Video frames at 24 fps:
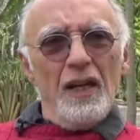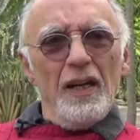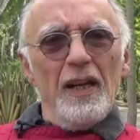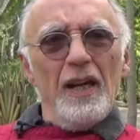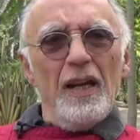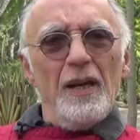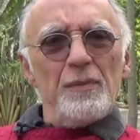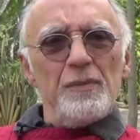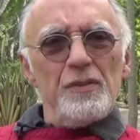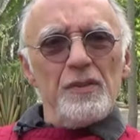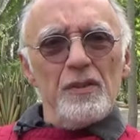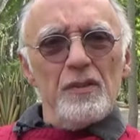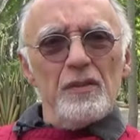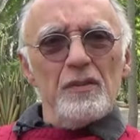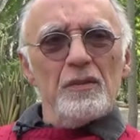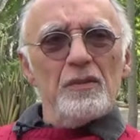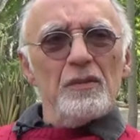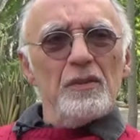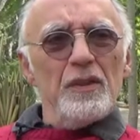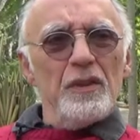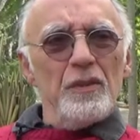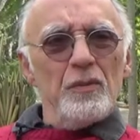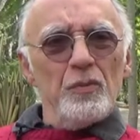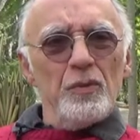I
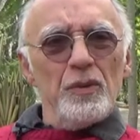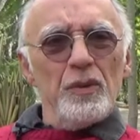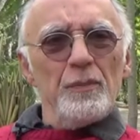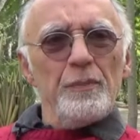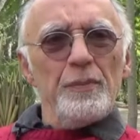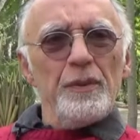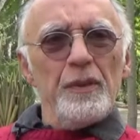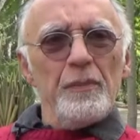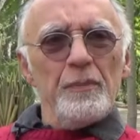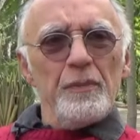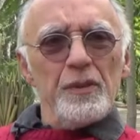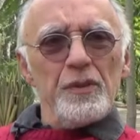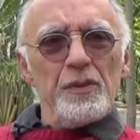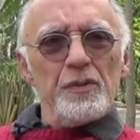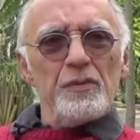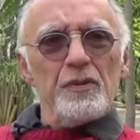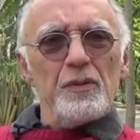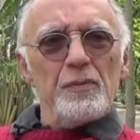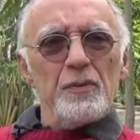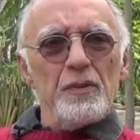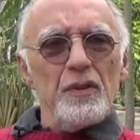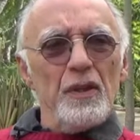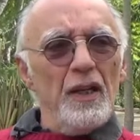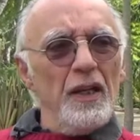absolutely would be
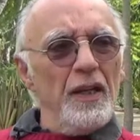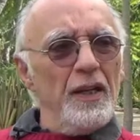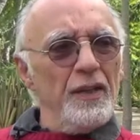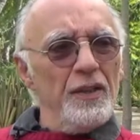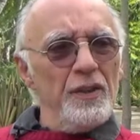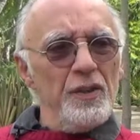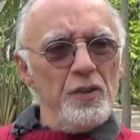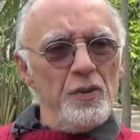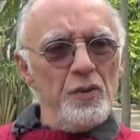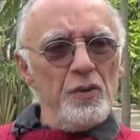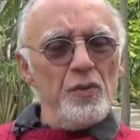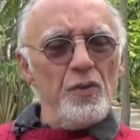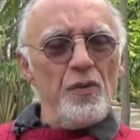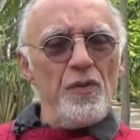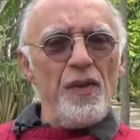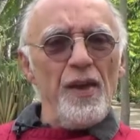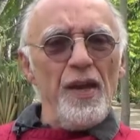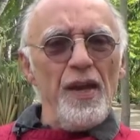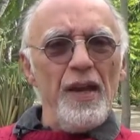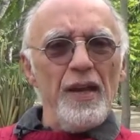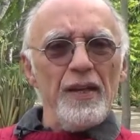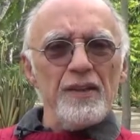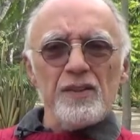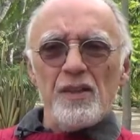miserable. I
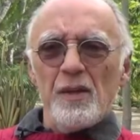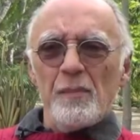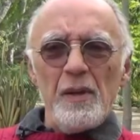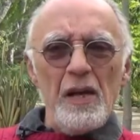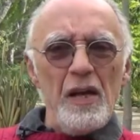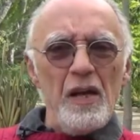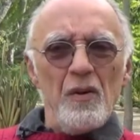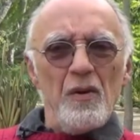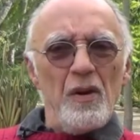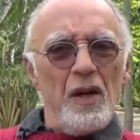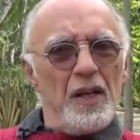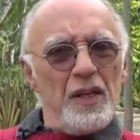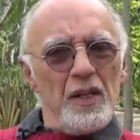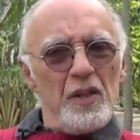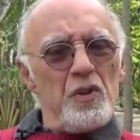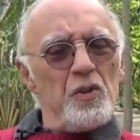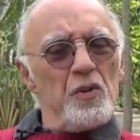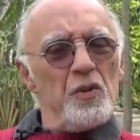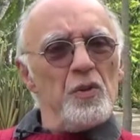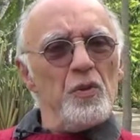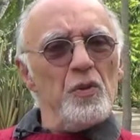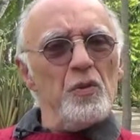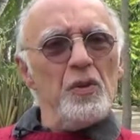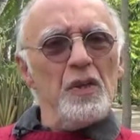knew that. Somehow
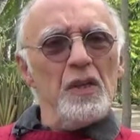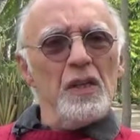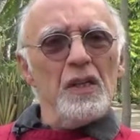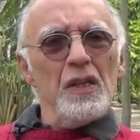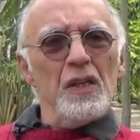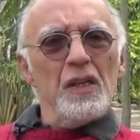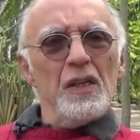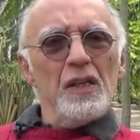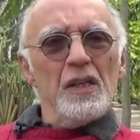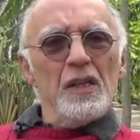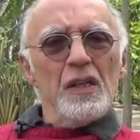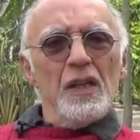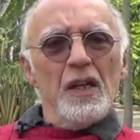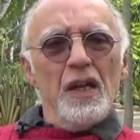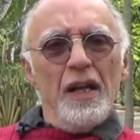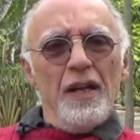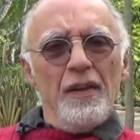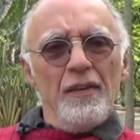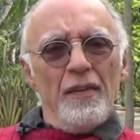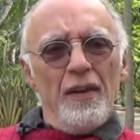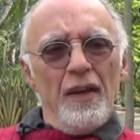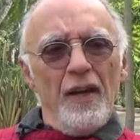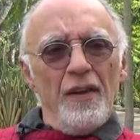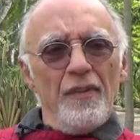I knew
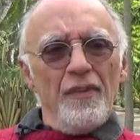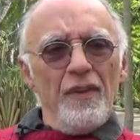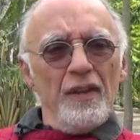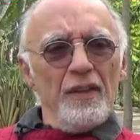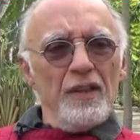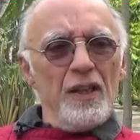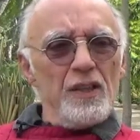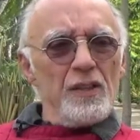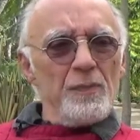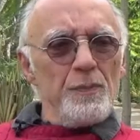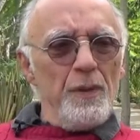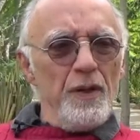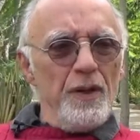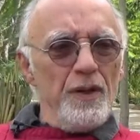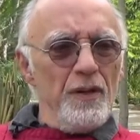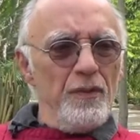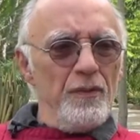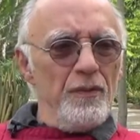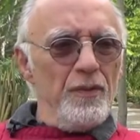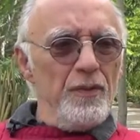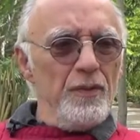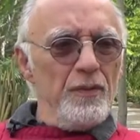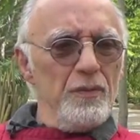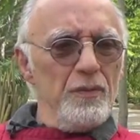and I think that's part